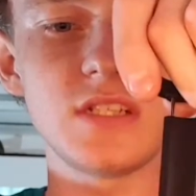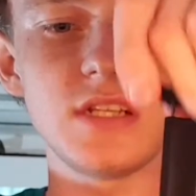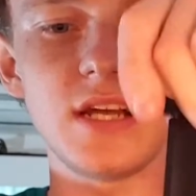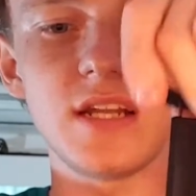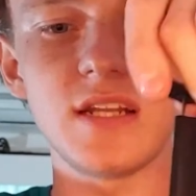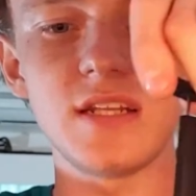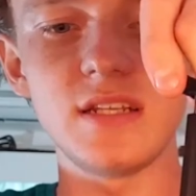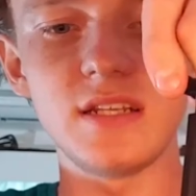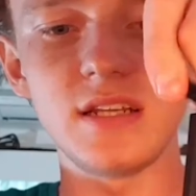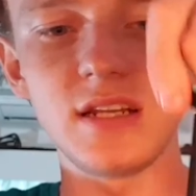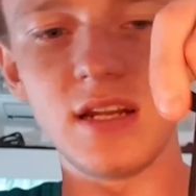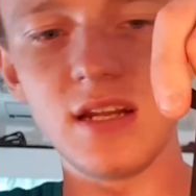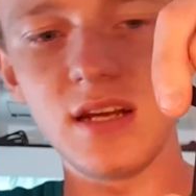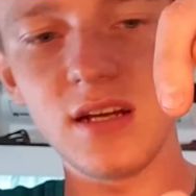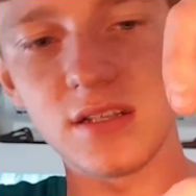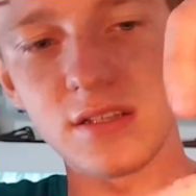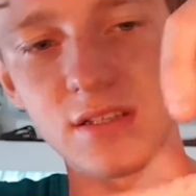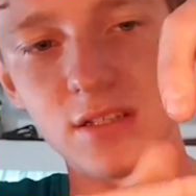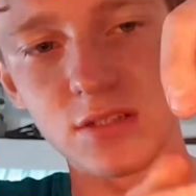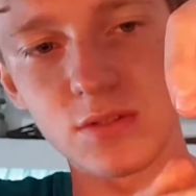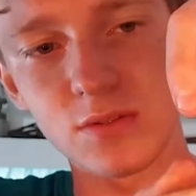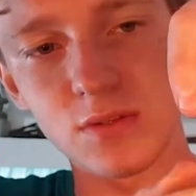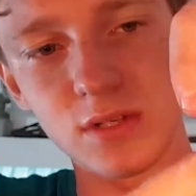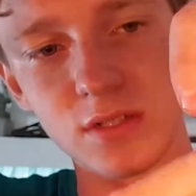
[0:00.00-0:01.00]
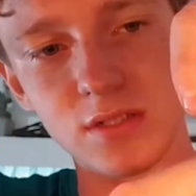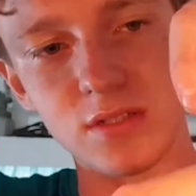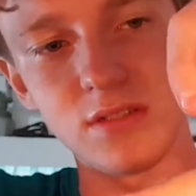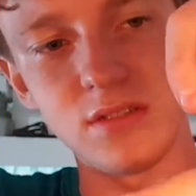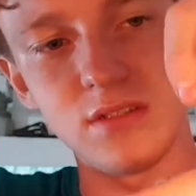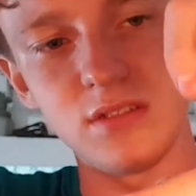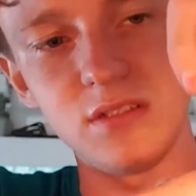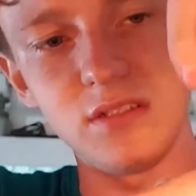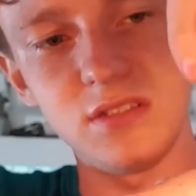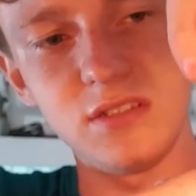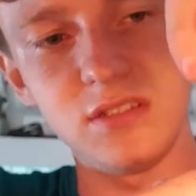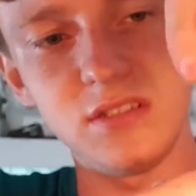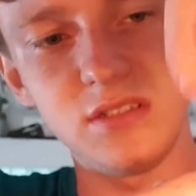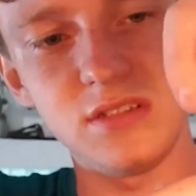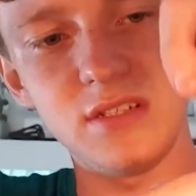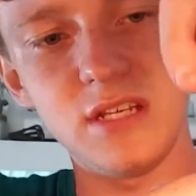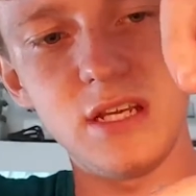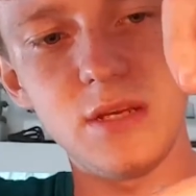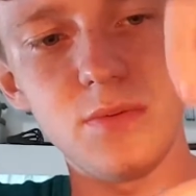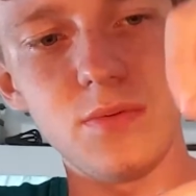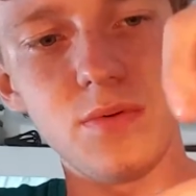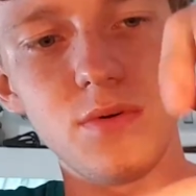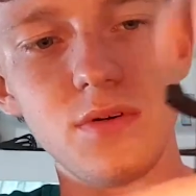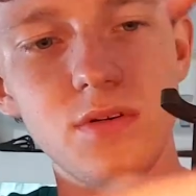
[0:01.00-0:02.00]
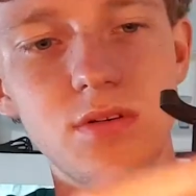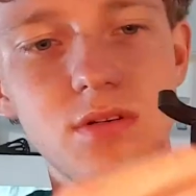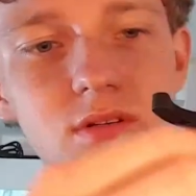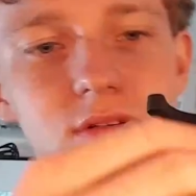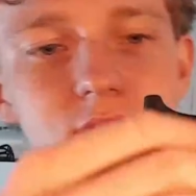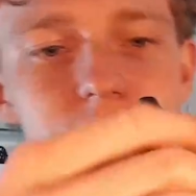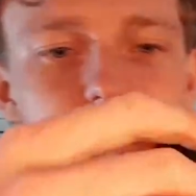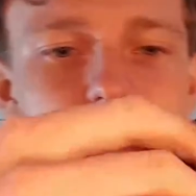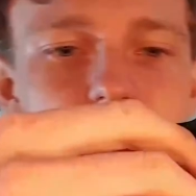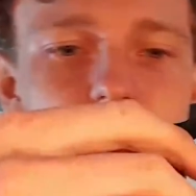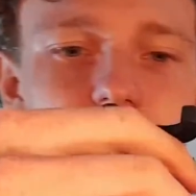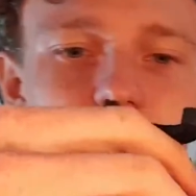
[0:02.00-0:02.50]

slide it in and out. That's quite stable. Oh,